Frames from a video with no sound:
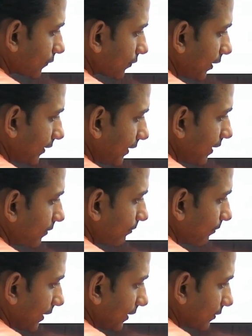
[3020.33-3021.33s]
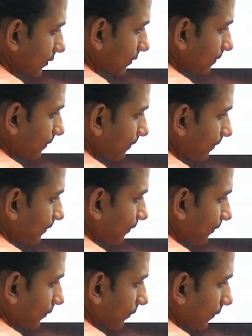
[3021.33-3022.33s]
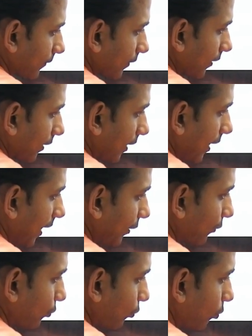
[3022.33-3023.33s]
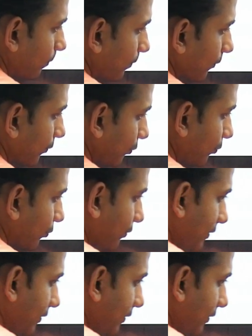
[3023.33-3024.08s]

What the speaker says: 30 minutes. I hope you know